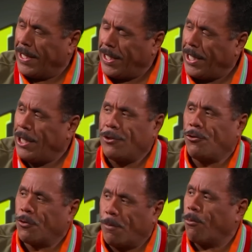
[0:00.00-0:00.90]
and his
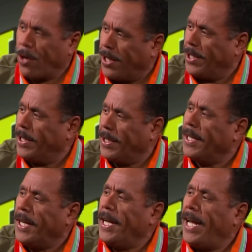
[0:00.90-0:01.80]
drumbrella
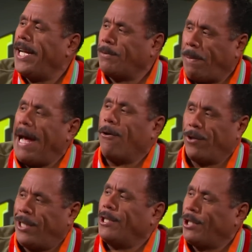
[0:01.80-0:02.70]
has
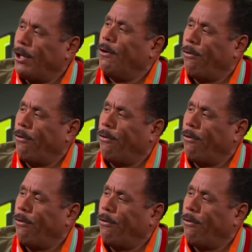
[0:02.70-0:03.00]
powered this show